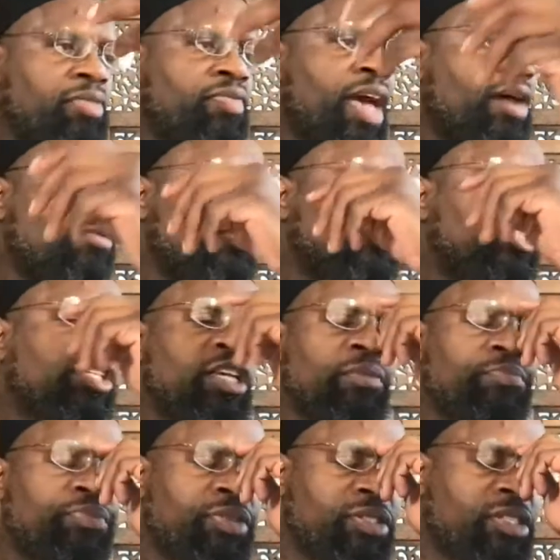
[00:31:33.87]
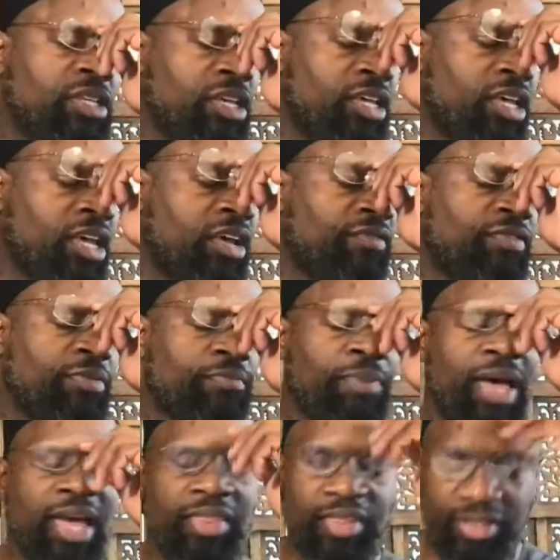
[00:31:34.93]
that which can be perceived
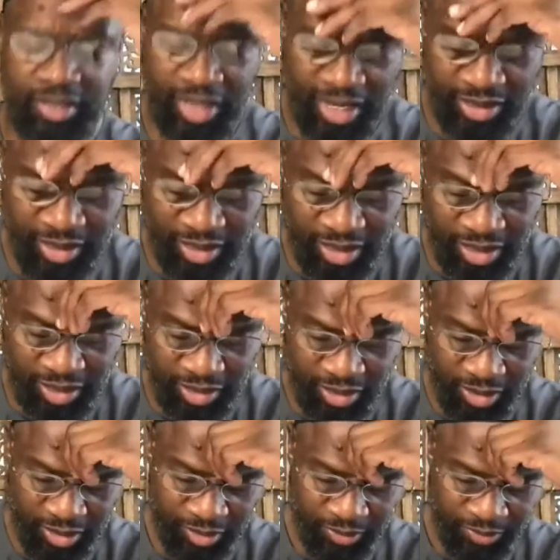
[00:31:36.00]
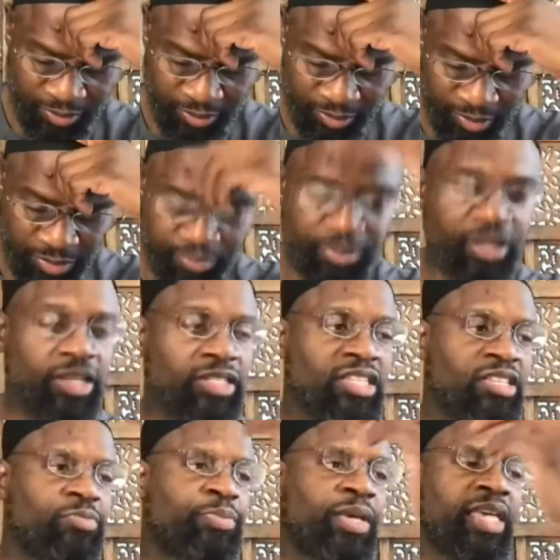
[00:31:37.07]
by the senses, because
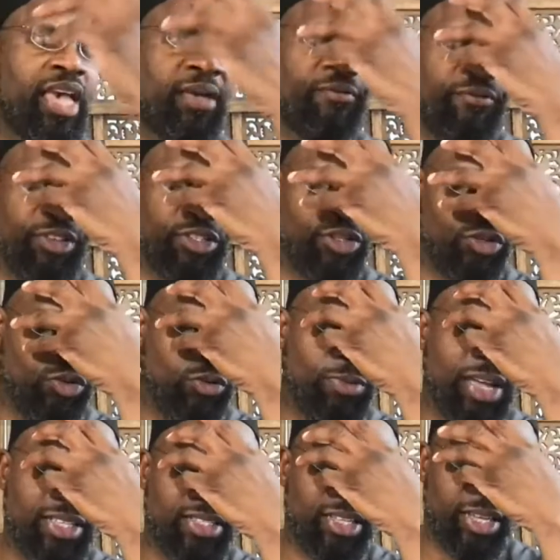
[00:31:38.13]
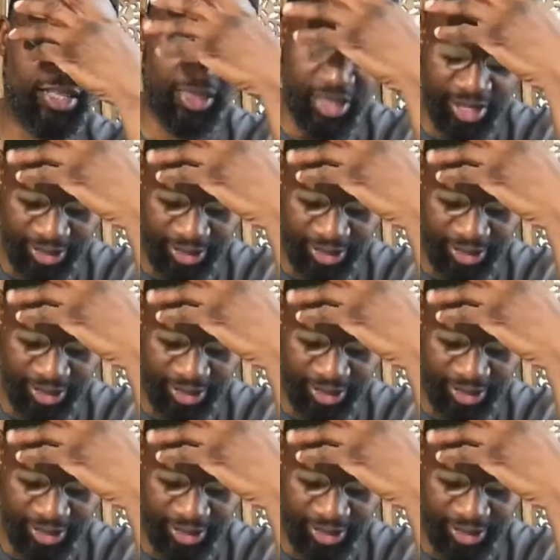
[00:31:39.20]
it became physical by saying that.